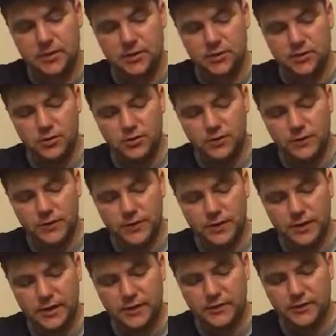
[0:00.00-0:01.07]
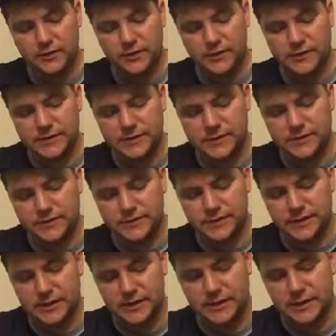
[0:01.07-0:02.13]
all over the garden while the sale
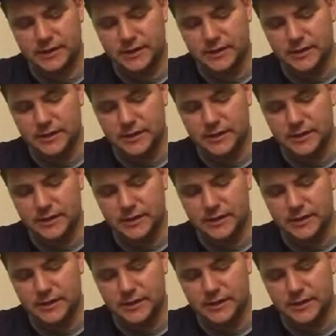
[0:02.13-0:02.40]
was on.